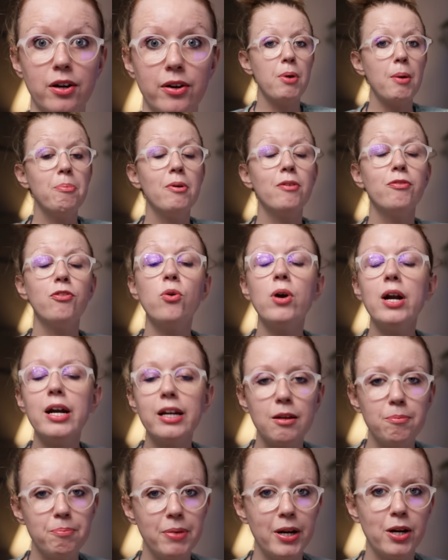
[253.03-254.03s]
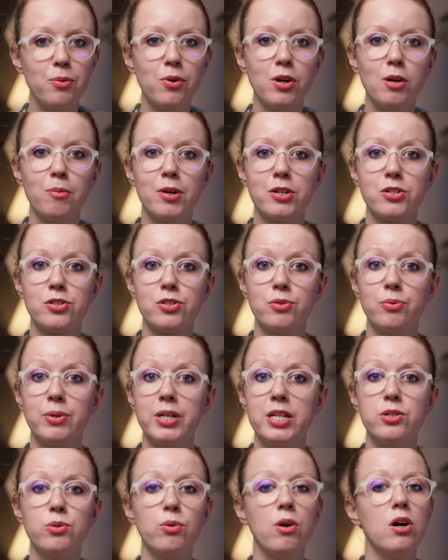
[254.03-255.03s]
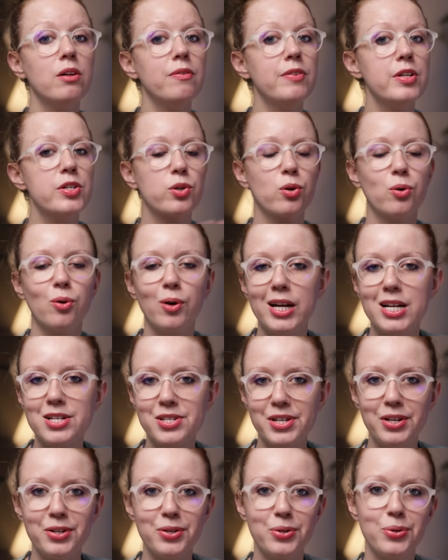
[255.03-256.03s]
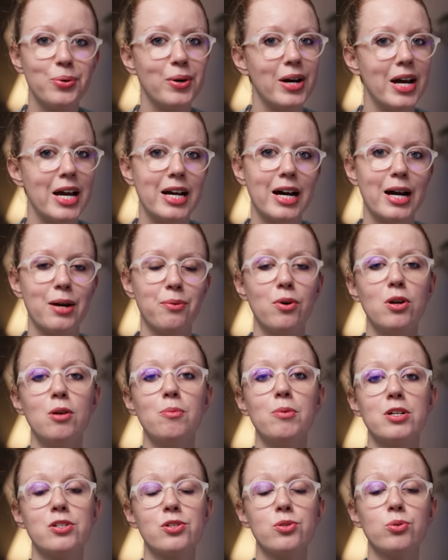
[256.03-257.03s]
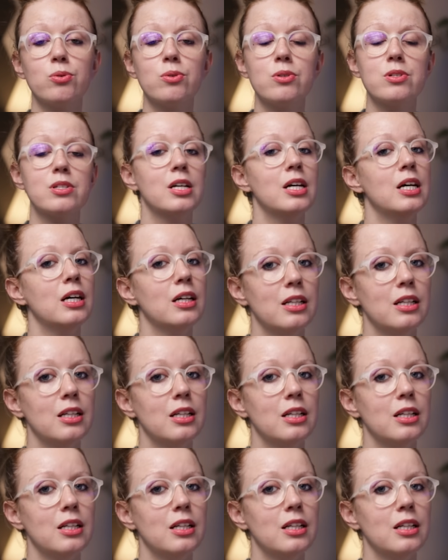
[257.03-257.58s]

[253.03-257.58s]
But before I compare Rotobrush 3 to all these crazy new AI Rotobrush tools,